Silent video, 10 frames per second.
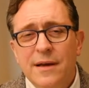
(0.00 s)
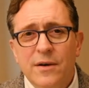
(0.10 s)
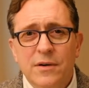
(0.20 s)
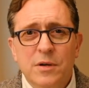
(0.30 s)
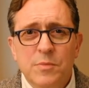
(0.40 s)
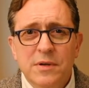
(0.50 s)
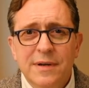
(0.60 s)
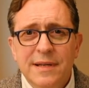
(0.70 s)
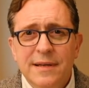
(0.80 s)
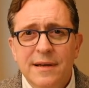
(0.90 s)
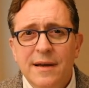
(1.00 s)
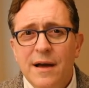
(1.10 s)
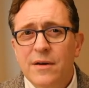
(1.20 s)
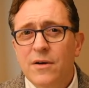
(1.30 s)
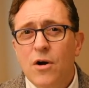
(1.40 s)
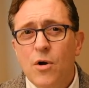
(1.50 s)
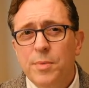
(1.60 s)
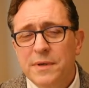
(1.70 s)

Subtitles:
on our community, on our hope